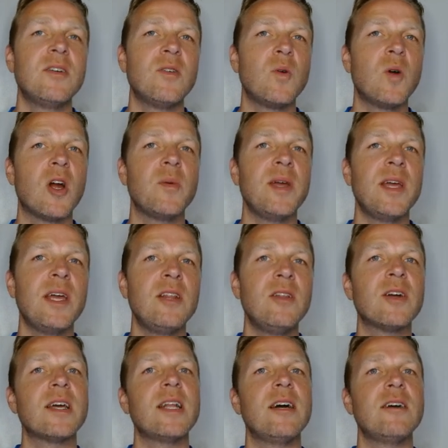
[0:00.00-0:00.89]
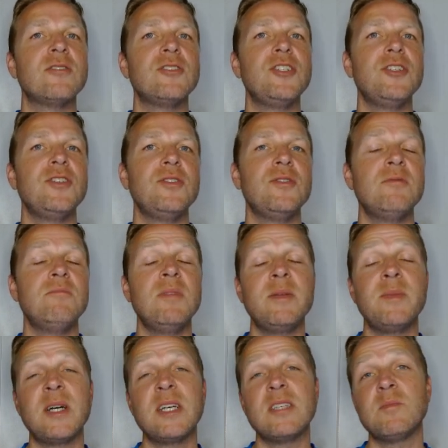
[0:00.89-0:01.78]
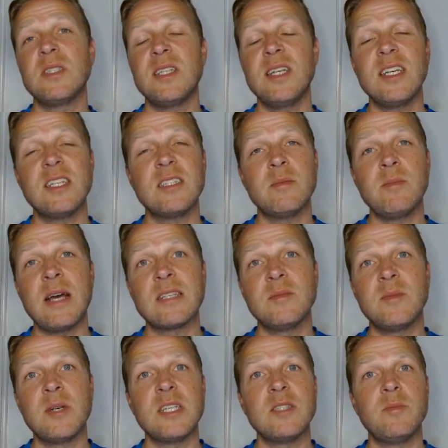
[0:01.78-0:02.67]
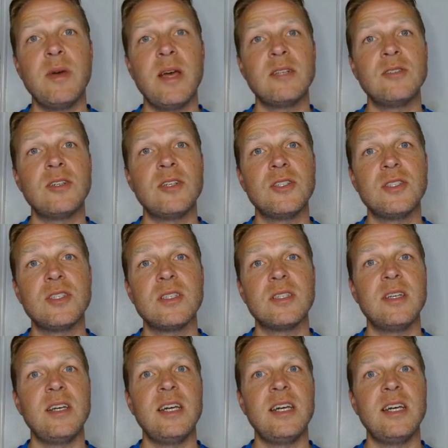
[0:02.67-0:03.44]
where we look at how to minimize mistakes, maximize banners,